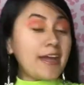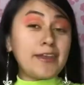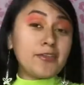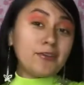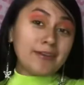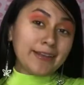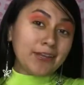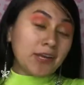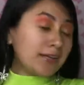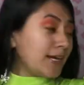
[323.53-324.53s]
another
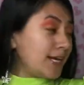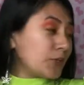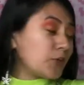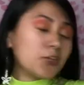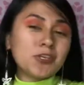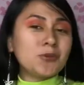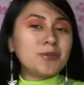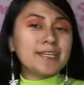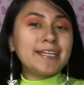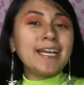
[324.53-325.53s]
neon colored
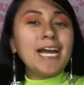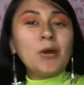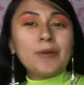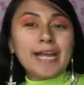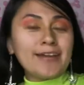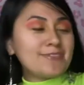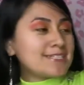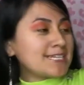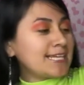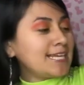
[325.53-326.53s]
cutie we have
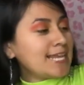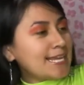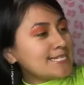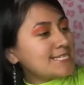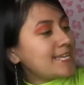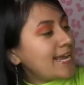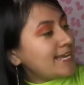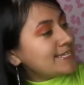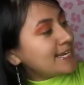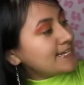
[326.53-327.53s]
this legalized
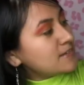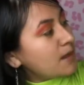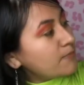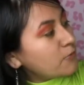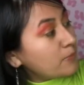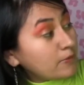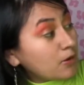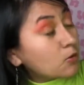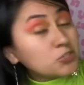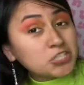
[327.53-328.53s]
gay tank top from
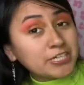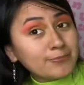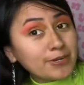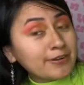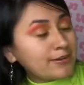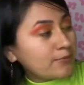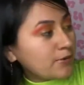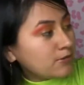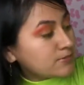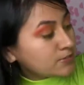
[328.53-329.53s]
og american
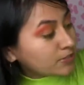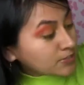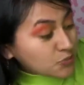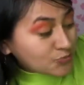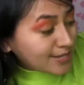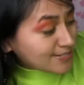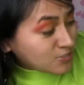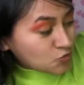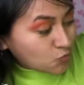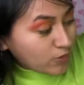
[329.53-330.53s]
apparel circa
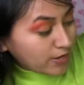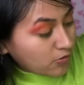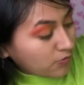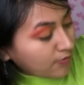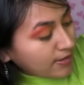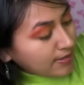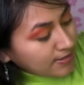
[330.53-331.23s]
2012